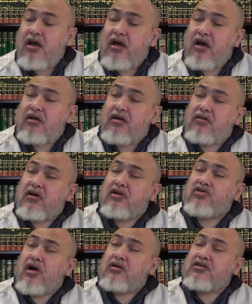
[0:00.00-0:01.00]
And Allah
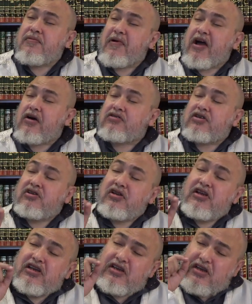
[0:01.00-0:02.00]
talks about
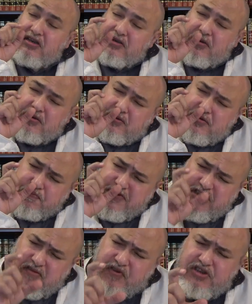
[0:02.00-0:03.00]
a
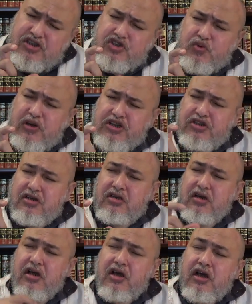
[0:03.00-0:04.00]
specific situation
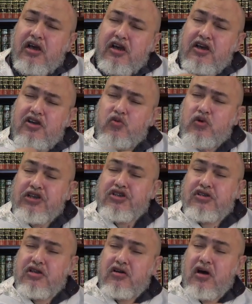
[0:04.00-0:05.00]
in which
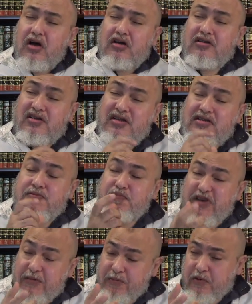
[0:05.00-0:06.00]
there are these
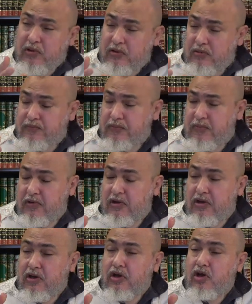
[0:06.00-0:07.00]
people
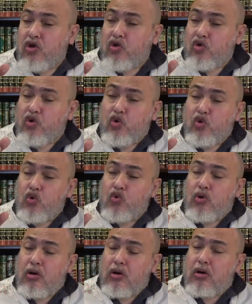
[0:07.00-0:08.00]

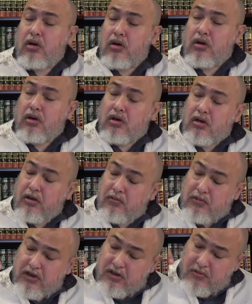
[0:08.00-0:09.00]
who,
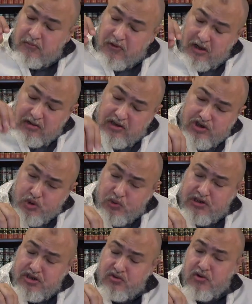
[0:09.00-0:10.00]
among the
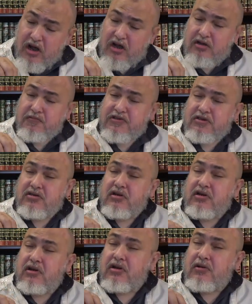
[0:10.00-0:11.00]
Jewish tribes,
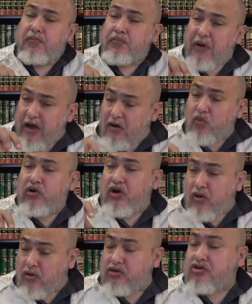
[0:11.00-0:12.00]
but we
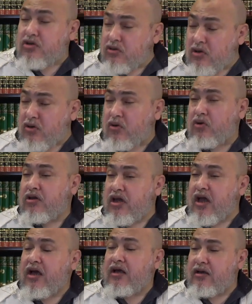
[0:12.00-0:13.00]
also know
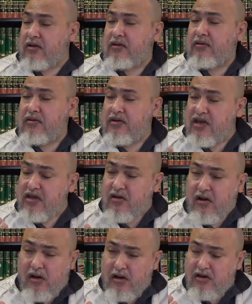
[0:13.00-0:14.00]
that they
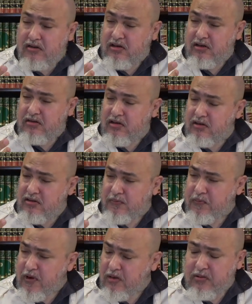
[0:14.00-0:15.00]
are, the
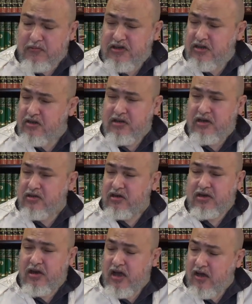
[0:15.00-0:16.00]
problem is that
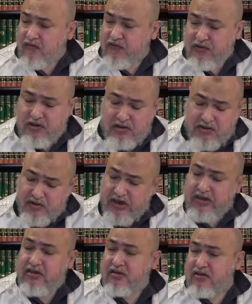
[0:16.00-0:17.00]
they have
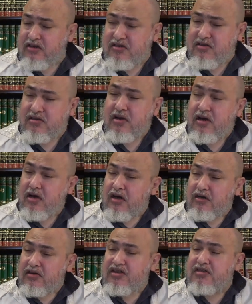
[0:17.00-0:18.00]
created these
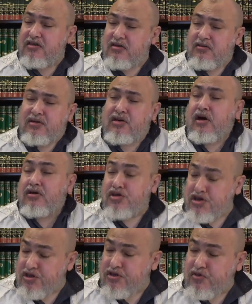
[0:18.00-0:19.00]

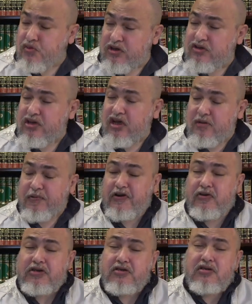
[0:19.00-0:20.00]
cultures with the
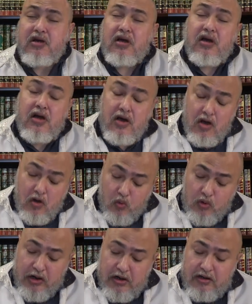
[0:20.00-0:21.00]
hypocrites,
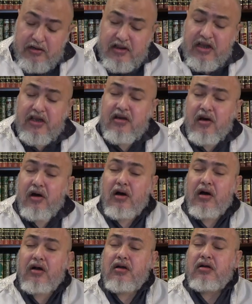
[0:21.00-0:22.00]
where they
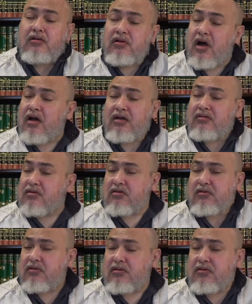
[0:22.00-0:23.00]
are not
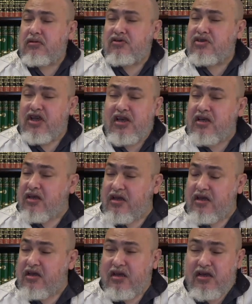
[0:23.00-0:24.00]
taking,